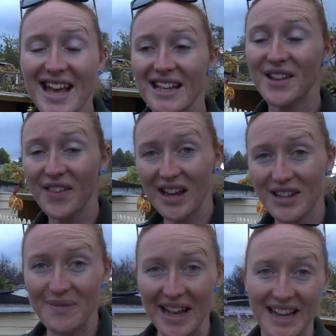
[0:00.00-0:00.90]
So that I
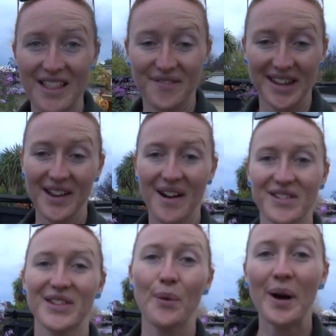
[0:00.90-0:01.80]
don't make another video, I'll
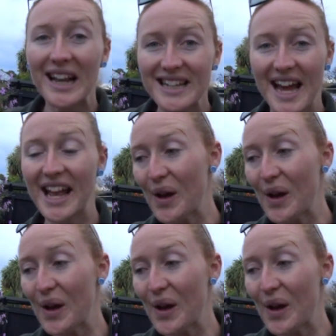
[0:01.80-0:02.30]
just quickly take